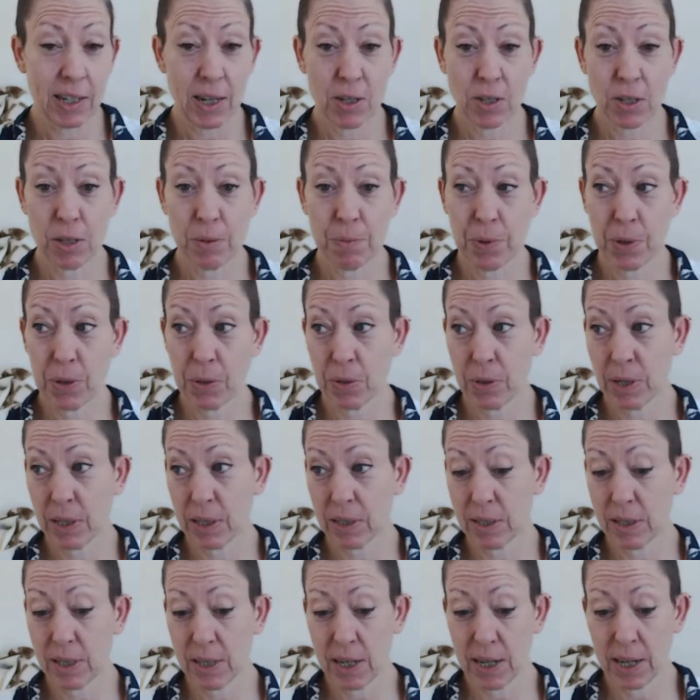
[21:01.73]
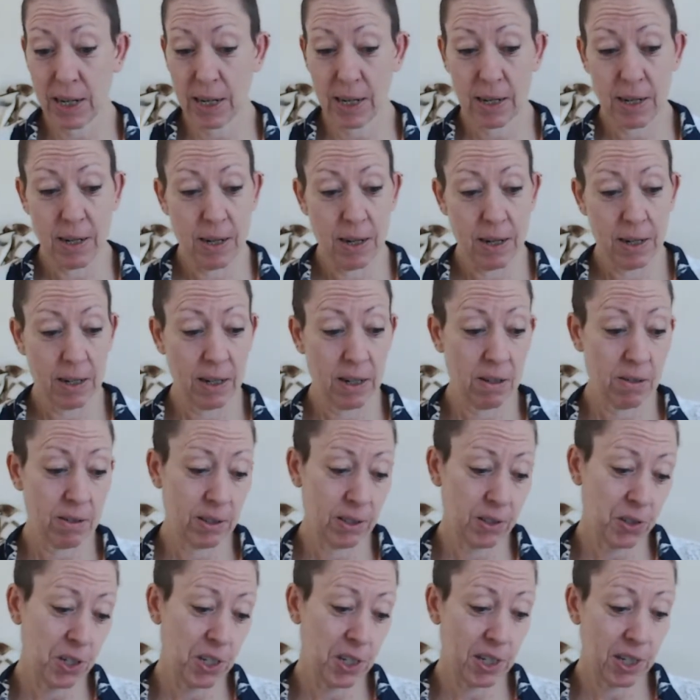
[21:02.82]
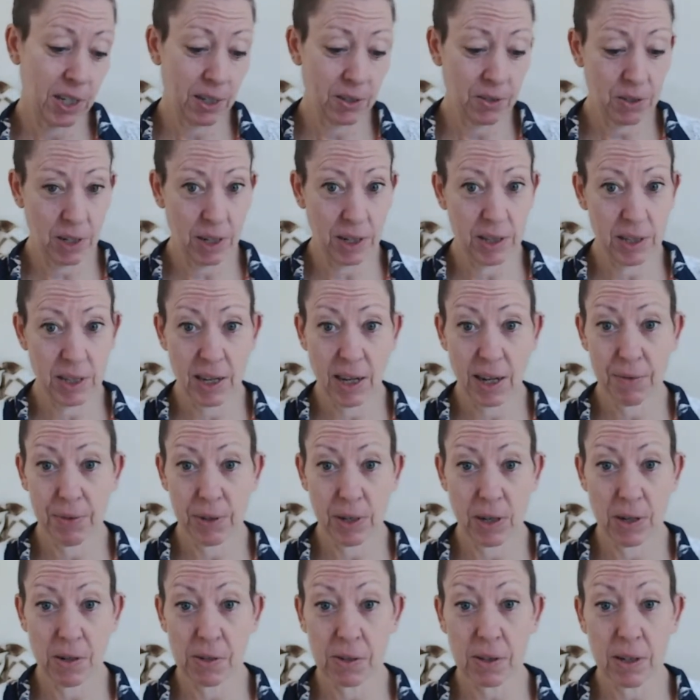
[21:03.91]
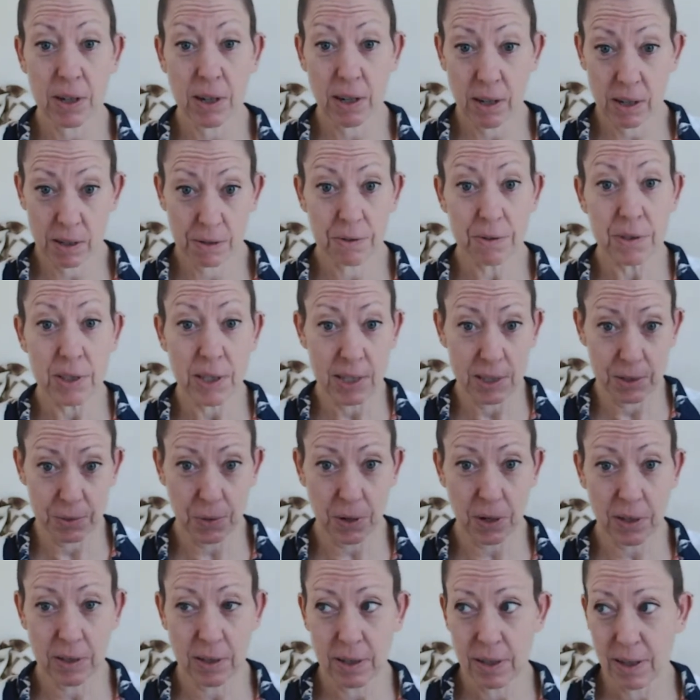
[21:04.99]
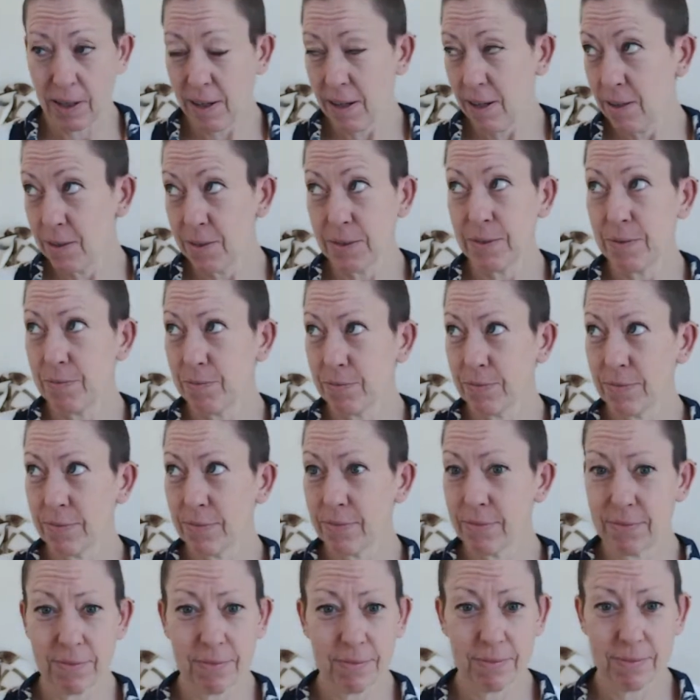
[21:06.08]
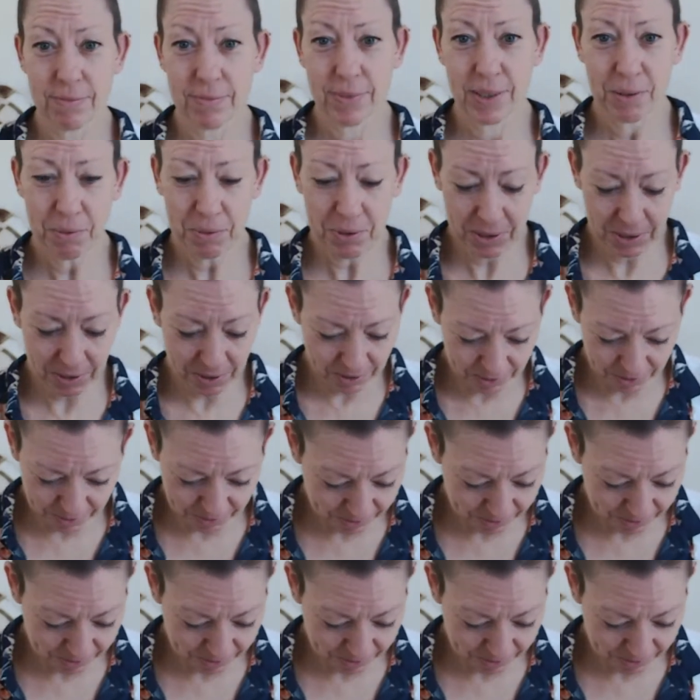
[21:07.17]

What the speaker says: Go to the boot the next day, go, oh, there's tea towels down there, have a look. Oh, there's one. It was